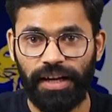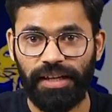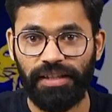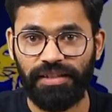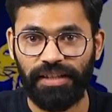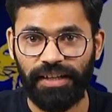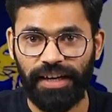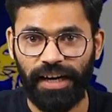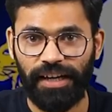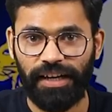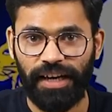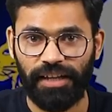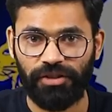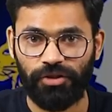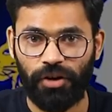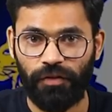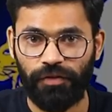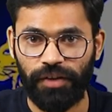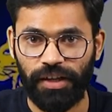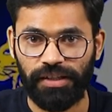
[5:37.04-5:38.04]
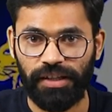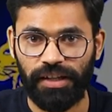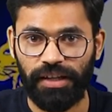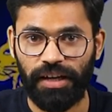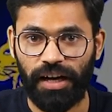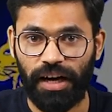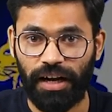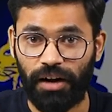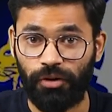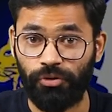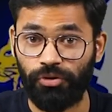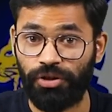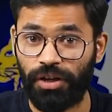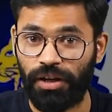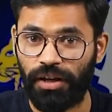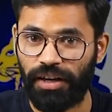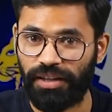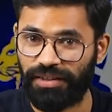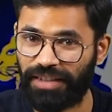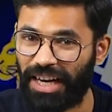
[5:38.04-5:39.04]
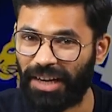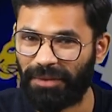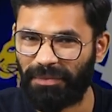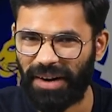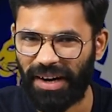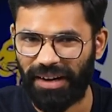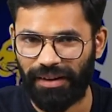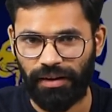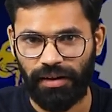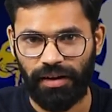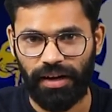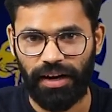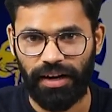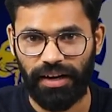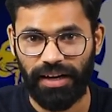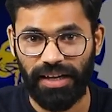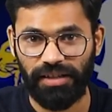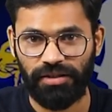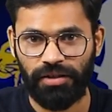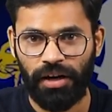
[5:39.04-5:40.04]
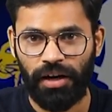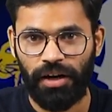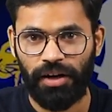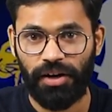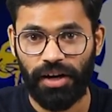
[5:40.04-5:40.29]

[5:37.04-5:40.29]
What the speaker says: The incident has obviously aroused resentment and raised